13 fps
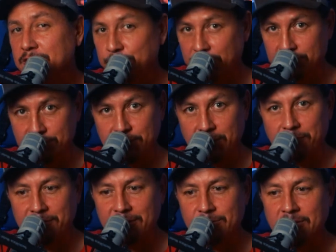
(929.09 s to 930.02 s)
some
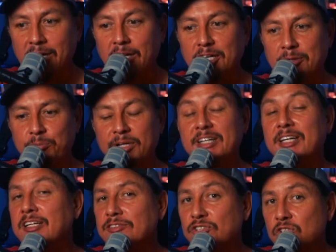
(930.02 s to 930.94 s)
conservatives, but
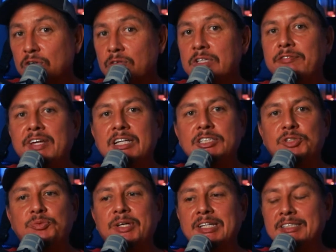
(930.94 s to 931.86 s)
conservative
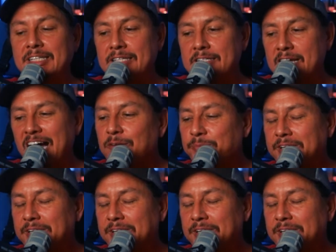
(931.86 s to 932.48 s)
history did not